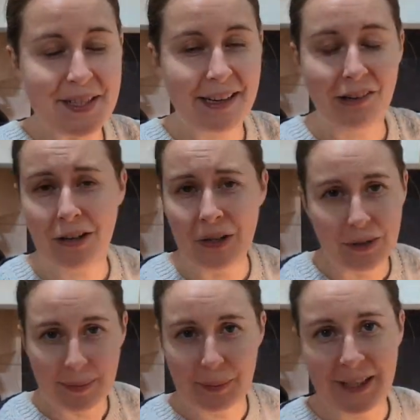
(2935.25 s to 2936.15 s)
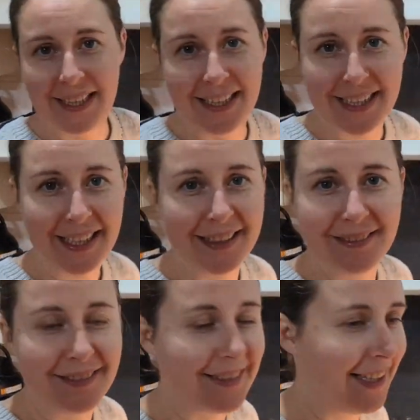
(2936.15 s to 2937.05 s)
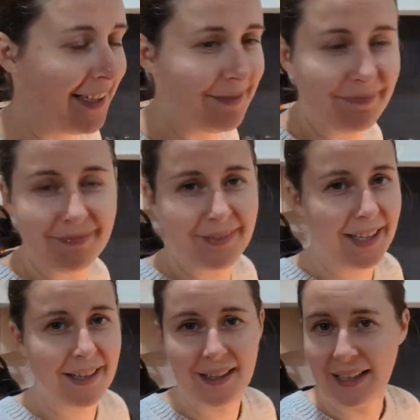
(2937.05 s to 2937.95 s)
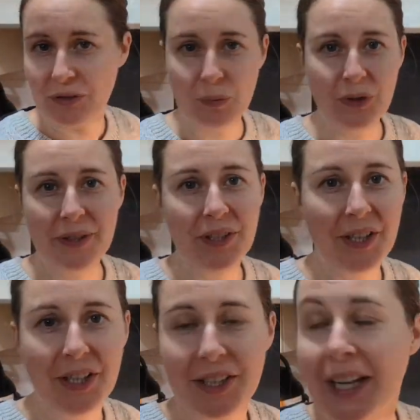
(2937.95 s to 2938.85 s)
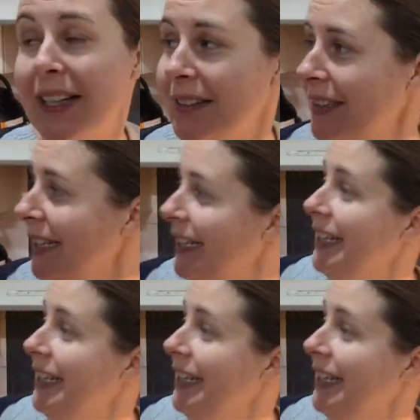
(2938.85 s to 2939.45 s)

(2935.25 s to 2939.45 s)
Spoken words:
So I got caught up with work, and then I had to walk the dog, and